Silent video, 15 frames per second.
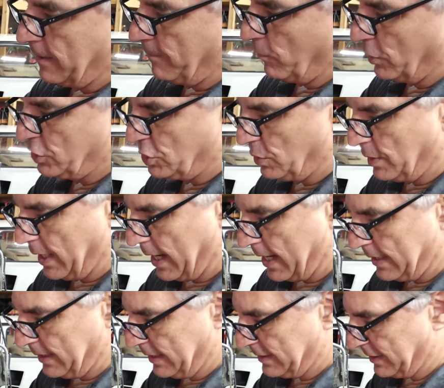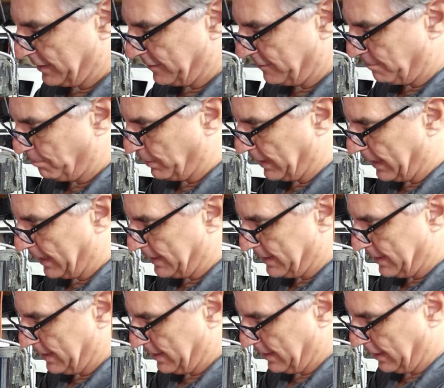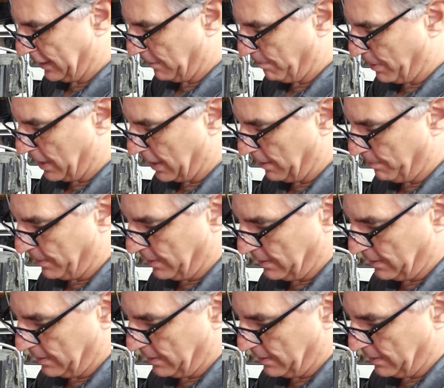What you get is a split in the pipe.